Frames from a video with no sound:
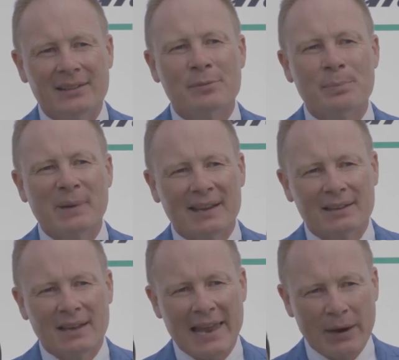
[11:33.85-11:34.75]
it is
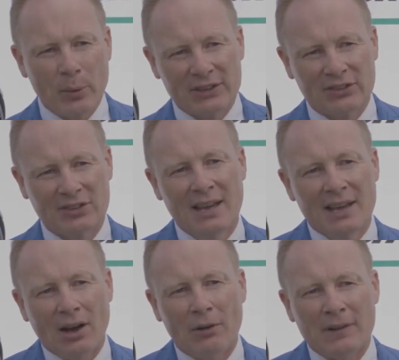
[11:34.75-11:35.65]
speaking the language
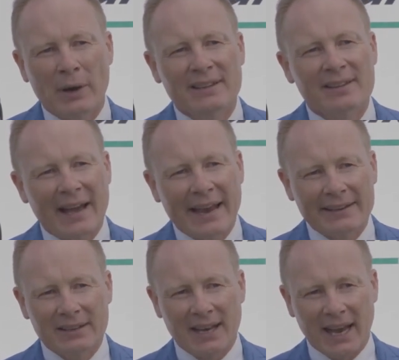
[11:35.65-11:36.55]
of our
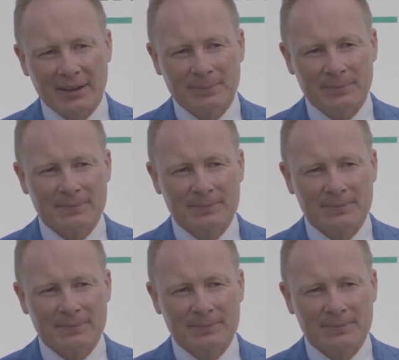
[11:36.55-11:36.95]
design DNA.